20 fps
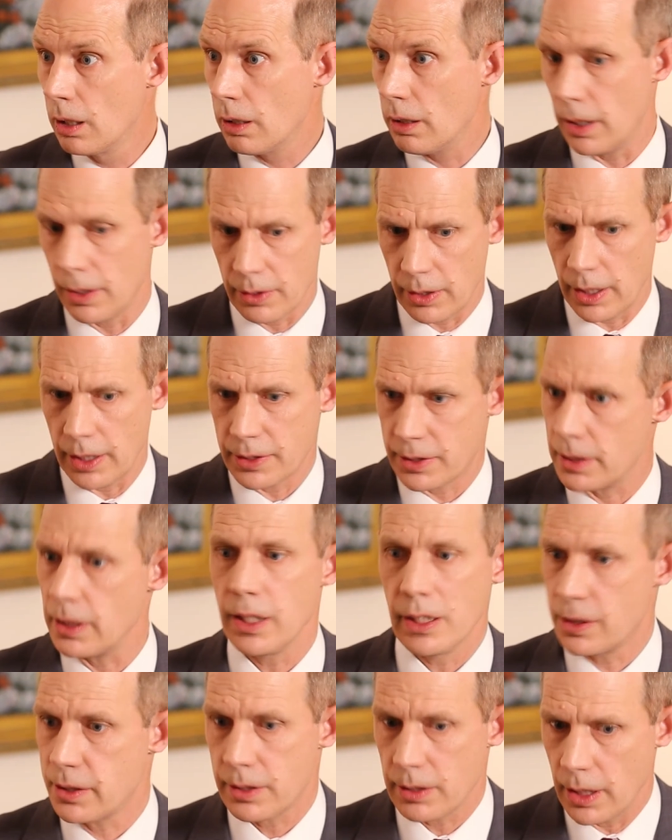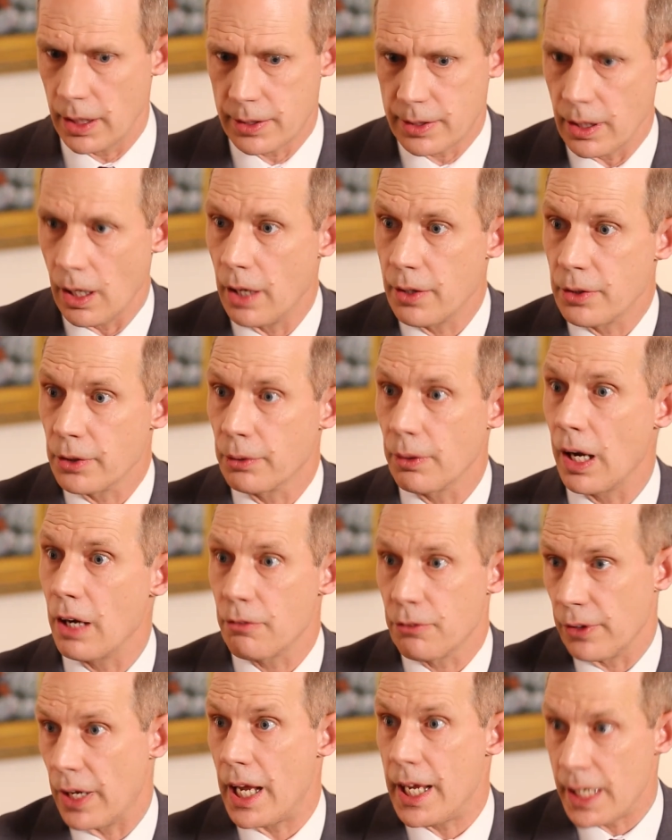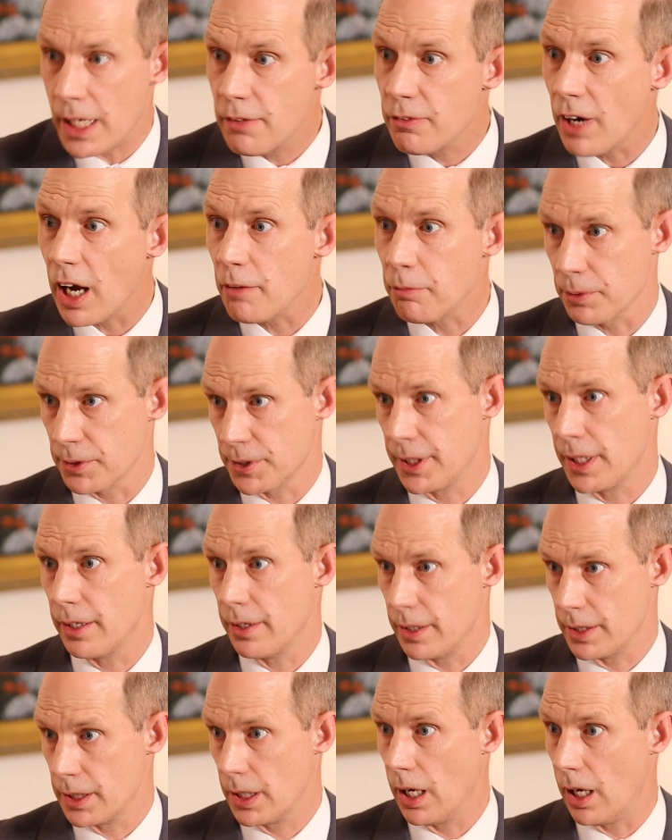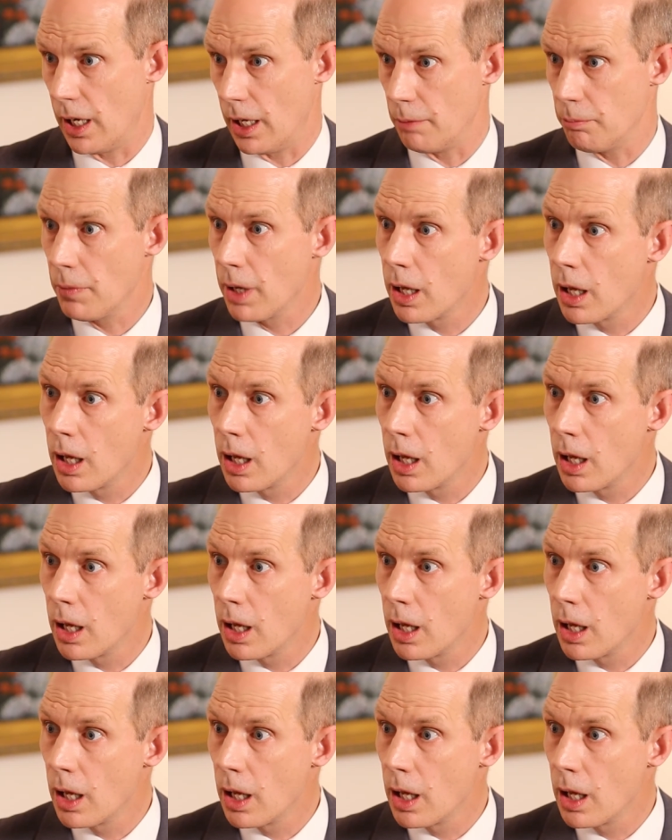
It's underground for 85% of the time.